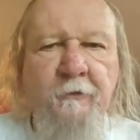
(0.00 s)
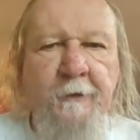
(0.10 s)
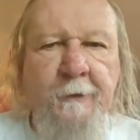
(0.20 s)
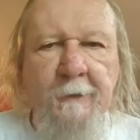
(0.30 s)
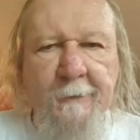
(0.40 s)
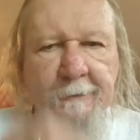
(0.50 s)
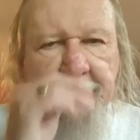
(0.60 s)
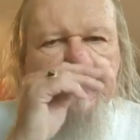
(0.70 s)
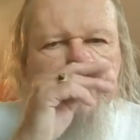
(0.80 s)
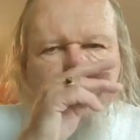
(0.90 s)
and I'd like to
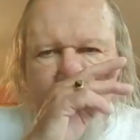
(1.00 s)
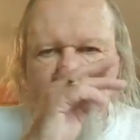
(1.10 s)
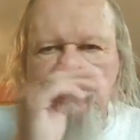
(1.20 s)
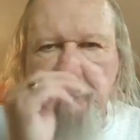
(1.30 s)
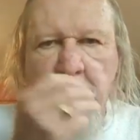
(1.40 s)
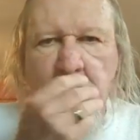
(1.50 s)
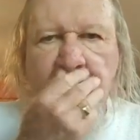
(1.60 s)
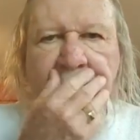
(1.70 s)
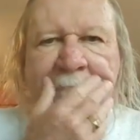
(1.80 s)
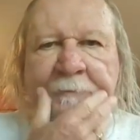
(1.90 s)
kind of do some
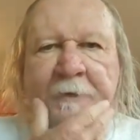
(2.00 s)
more